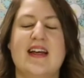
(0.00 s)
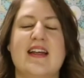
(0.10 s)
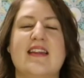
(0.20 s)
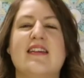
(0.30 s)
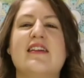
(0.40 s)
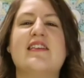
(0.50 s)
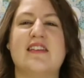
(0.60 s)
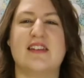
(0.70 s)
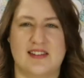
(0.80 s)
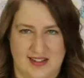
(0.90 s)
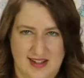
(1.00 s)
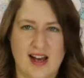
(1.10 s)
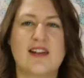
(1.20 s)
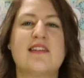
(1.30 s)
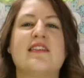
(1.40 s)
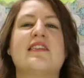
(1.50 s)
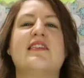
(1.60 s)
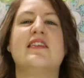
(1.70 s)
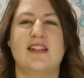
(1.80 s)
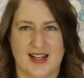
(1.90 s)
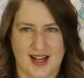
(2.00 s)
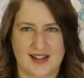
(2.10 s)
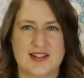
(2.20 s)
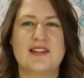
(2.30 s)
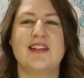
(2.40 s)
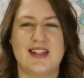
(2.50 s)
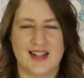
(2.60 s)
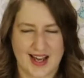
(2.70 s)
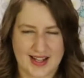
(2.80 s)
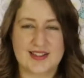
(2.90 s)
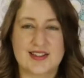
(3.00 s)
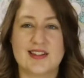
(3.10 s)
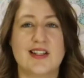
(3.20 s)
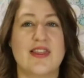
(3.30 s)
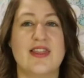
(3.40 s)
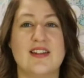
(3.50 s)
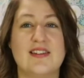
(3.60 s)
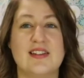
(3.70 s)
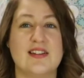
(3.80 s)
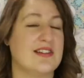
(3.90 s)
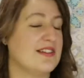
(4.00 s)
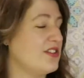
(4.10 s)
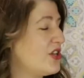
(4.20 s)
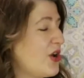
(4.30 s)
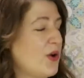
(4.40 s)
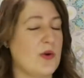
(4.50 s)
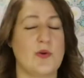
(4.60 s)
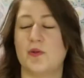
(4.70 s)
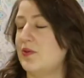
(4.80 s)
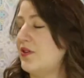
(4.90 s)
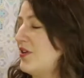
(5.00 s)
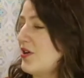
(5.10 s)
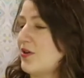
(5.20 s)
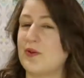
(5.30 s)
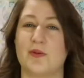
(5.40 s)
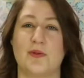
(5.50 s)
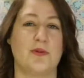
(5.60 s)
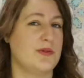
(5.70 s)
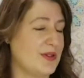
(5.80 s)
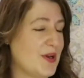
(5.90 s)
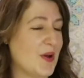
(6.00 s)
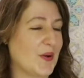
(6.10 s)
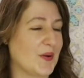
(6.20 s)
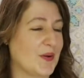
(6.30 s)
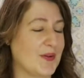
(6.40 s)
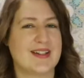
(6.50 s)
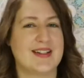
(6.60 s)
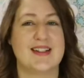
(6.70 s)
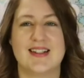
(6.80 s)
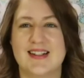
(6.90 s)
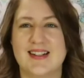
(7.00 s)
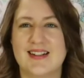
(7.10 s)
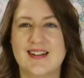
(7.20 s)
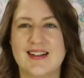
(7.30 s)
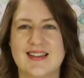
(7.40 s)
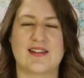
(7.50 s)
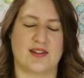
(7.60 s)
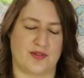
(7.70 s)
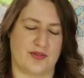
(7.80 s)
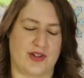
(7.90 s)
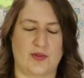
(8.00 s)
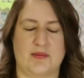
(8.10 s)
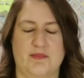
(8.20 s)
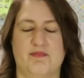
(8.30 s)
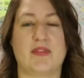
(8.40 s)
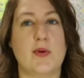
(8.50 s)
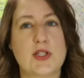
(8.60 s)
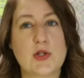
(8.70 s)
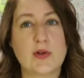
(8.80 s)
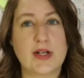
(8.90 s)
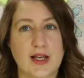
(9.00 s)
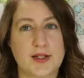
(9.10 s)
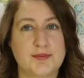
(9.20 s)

This is yes, yes, yes. This is no, no, no. That's a fun one. Can we do it again?